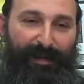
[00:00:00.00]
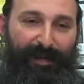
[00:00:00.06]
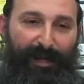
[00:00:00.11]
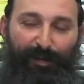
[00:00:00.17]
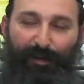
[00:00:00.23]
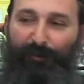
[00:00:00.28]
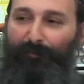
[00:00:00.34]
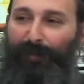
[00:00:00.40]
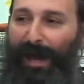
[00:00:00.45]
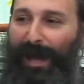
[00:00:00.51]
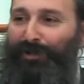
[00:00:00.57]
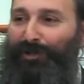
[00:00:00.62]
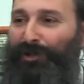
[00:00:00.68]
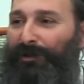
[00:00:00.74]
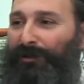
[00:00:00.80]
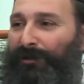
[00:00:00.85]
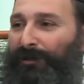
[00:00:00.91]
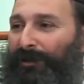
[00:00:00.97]
can you
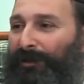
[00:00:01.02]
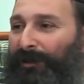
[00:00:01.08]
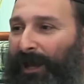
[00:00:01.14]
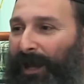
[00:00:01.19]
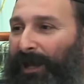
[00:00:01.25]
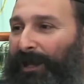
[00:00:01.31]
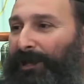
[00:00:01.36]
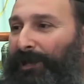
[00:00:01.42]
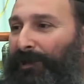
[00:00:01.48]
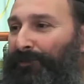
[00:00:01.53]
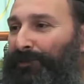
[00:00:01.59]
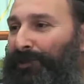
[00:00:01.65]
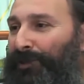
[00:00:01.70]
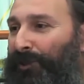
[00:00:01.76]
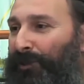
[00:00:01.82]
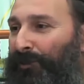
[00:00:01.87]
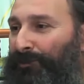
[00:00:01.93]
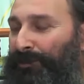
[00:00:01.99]
imagine 80
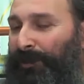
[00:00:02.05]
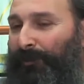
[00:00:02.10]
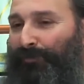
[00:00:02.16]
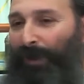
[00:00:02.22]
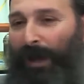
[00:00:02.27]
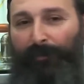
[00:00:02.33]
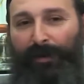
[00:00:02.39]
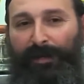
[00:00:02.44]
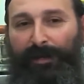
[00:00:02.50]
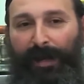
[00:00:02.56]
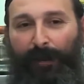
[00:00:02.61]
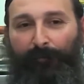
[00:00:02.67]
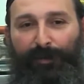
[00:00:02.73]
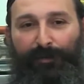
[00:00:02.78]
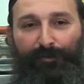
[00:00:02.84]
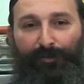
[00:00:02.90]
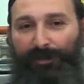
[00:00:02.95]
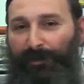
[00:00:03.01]
years ago, some rabbi
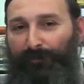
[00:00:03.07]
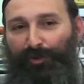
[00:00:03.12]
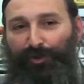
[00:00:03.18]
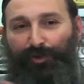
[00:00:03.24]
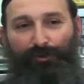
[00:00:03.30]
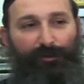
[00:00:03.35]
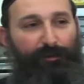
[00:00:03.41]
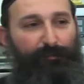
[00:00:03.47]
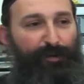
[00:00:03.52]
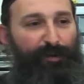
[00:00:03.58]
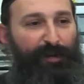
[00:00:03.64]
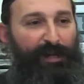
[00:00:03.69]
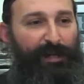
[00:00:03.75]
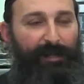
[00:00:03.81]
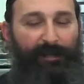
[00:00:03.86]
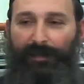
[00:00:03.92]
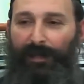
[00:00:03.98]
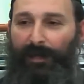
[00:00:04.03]
coming to some shul in
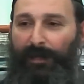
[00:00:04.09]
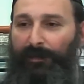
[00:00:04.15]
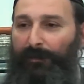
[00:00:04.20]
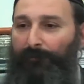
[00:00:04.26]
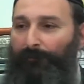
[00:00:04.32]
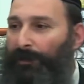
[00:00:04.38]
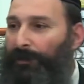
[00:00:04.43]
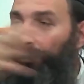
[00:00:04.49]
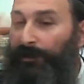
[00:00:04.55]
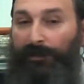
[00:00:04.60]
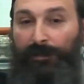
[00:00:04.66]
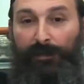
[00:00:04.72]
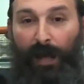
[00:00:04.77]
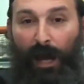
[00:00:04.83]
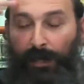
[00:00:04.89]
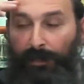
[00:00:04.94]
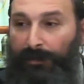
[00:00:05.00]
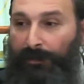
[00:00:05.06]
Berlin and telling them this
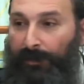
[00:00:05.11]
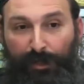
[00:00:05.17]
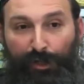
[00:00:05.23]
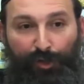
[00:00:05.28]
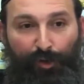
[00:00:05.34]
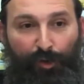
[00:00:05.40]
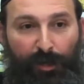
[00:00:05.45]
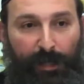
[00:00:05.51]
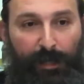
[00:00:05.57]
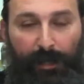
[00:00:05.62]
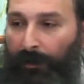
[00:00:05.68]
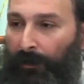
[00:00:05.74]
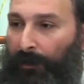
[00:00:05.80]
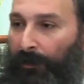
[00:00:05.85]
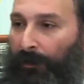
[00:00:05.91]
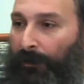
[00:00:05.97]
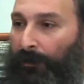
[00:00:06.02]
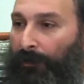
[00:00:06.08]
guy is meshugane?